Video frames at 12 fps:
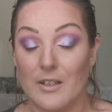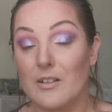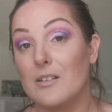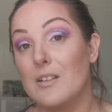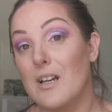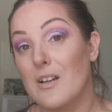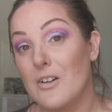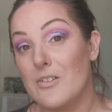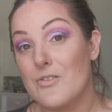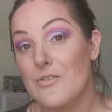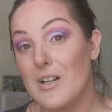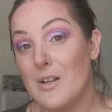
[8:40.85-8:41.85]
I think that
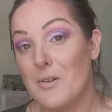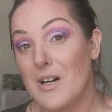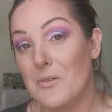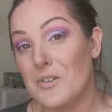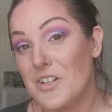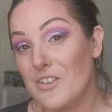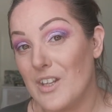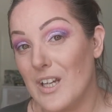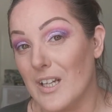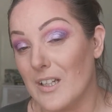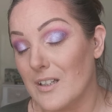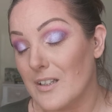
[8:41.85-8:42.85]
goes really well. What do you
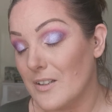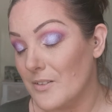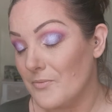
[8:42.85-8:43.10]
think?